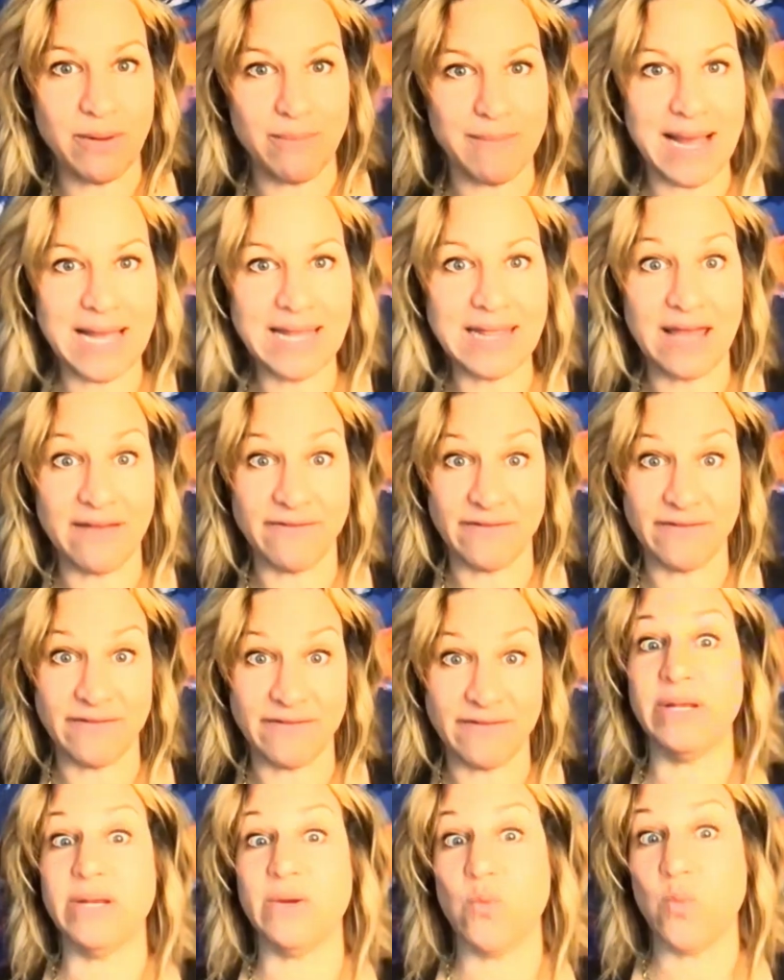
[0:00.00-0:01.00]
in my life has
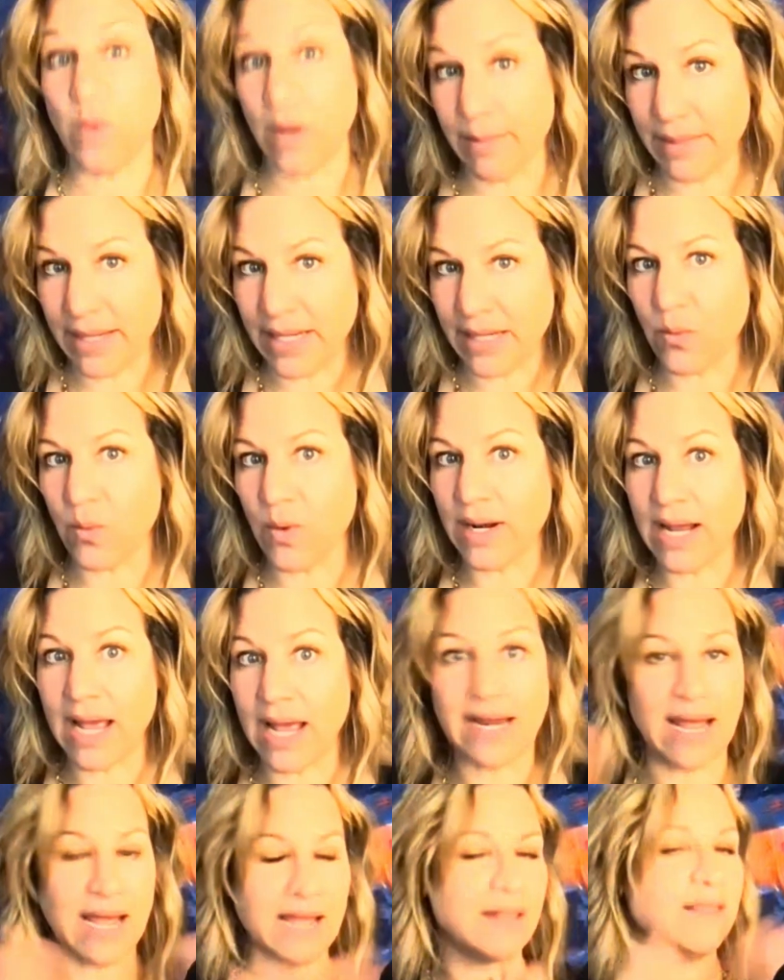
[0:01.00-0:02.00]
been women.
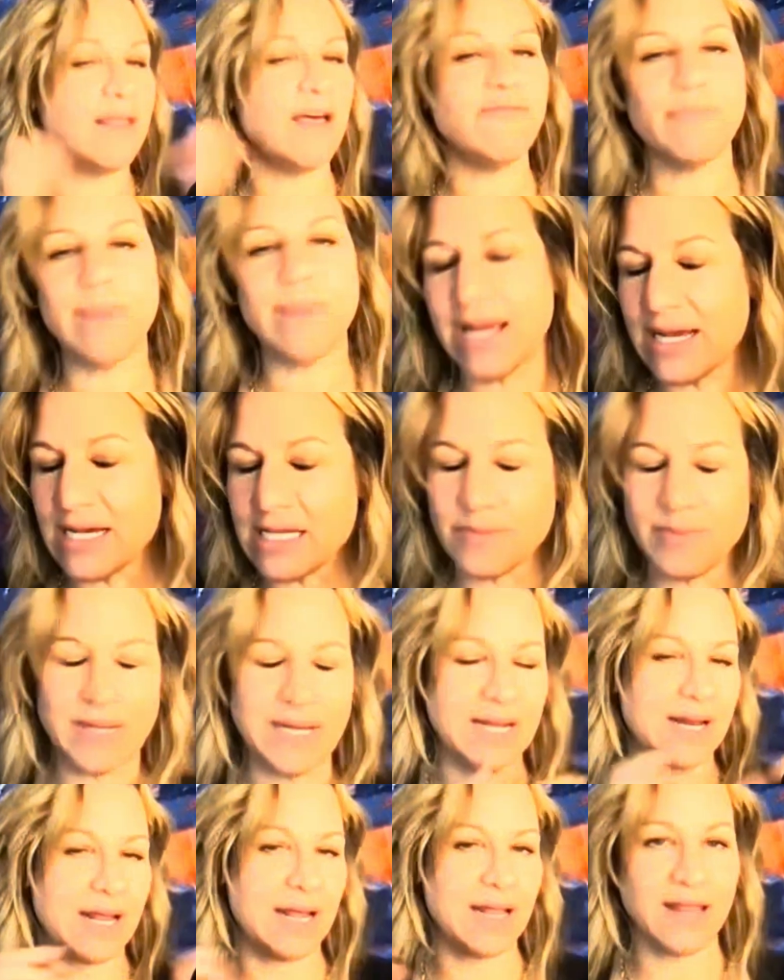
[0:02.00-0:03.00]
And I love my
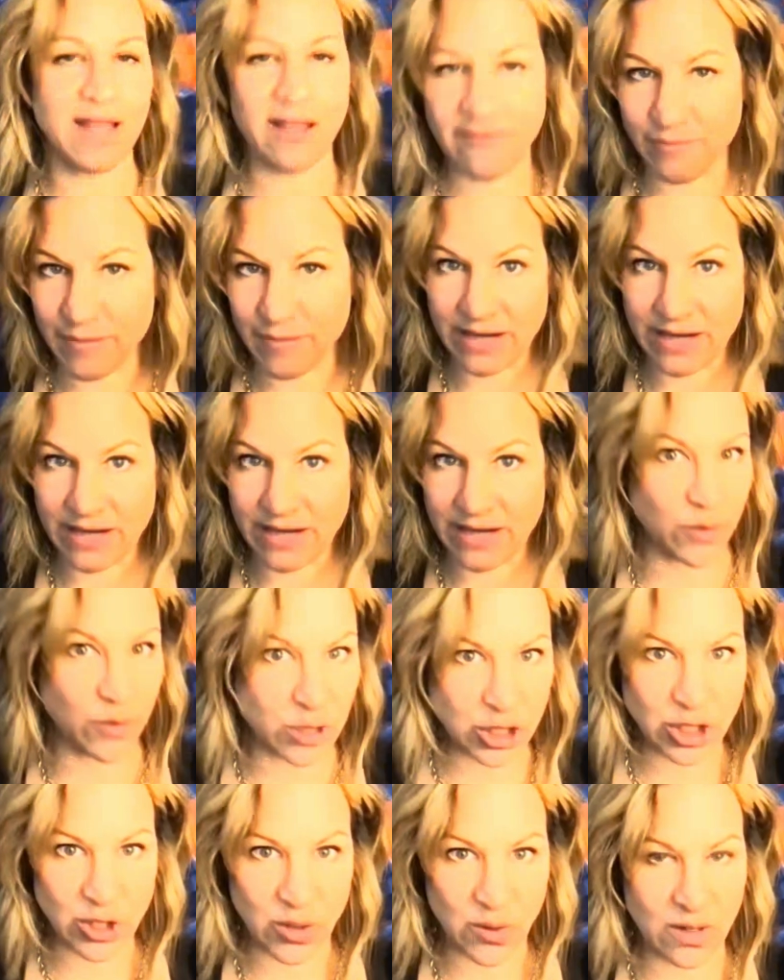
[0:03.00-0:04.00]
husband and I love men
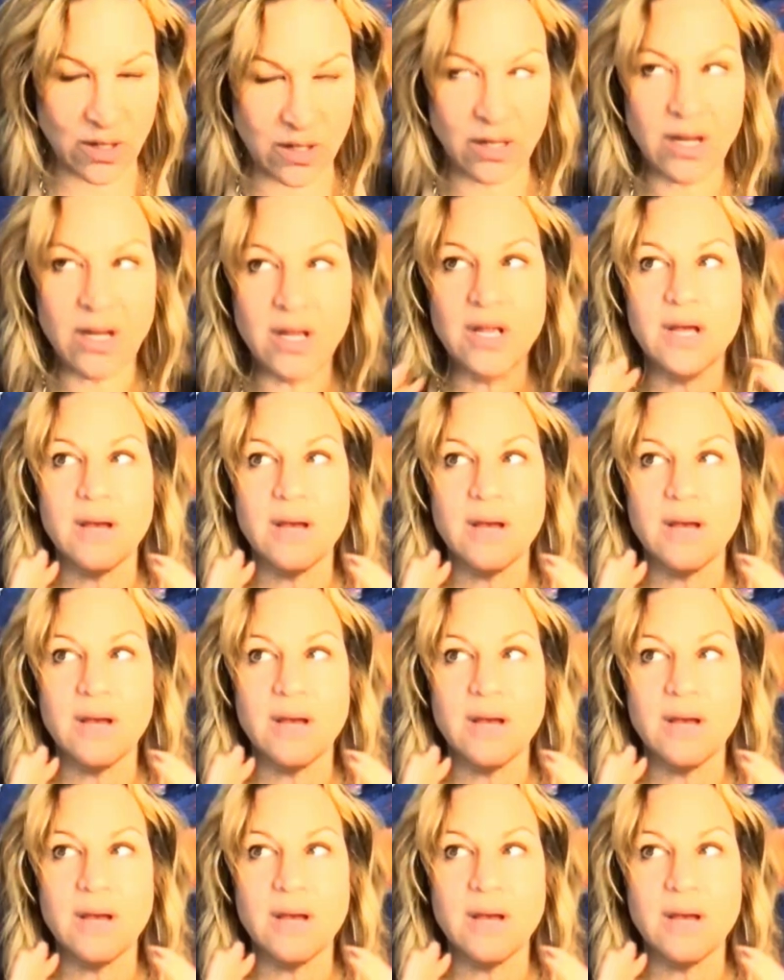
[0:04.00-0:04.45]
for sure.